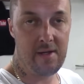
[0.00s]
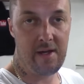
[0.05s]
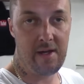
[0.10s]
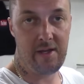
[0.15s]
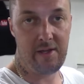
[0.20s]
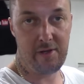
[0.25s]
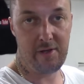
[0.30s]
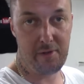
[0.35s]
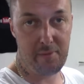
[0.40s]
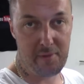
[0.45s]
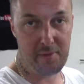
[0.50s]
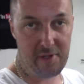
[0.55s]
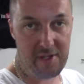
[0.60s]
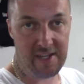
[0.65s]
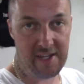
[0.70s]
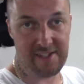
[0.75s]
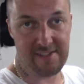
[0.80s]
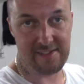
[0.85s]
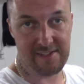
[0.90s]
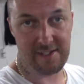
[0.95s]
I hope you
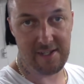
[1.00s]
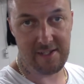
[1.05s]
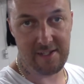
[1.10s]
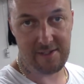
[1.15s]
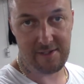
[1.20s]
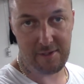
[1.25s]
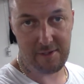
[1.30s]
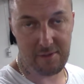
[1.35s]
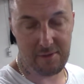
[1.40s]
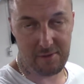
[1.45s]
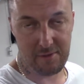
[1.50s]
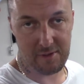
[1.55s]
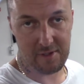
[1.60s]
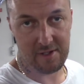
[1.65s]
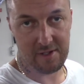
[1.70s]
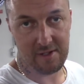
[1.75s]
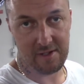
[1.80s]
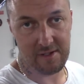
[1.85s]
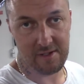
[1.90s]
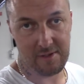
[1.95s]
guys stay tuned
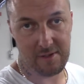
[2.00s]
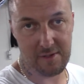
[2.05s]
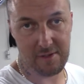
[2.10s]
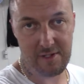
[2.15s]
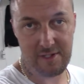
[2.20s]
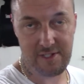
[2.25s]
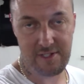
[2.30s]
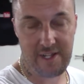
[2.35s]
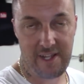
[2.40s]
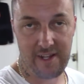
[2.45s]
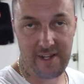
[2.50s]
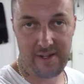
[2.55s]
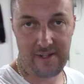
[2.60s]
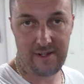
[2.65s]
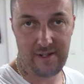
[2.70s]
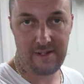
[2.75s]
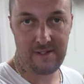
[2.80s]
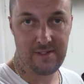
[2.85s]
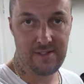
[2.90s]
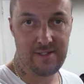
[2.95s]
to the
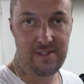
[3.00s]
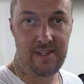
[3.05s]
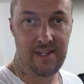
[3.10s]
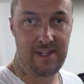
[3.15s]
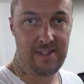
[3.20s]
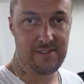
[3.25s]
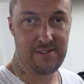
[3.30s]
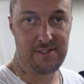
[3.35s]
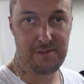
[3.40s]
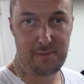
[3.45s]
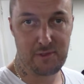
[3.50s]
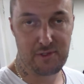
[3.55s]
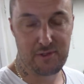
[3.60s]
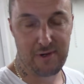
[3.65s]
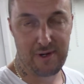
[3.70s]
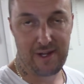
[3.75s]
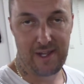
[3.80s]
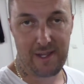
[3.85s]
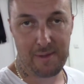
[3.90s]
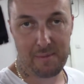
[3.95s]
channel and
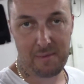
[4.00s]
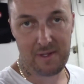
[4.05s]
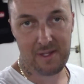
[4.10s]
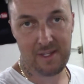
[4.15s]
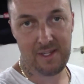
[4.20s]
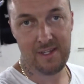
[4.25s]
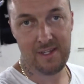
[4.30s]
subscribe